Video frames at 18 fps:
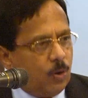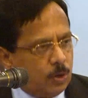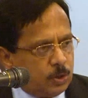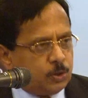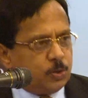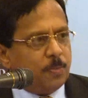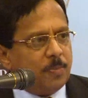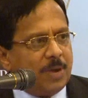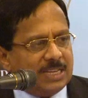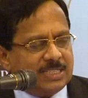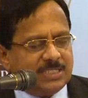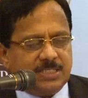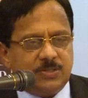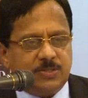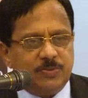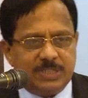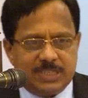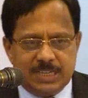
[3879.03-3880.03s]
also
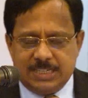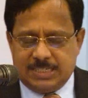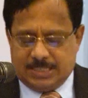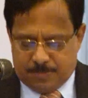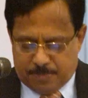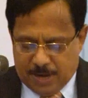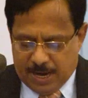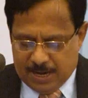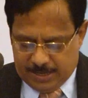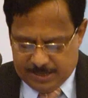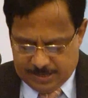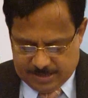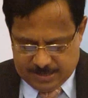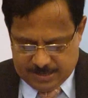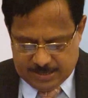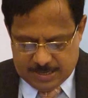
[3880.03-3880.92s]
matches with his mind.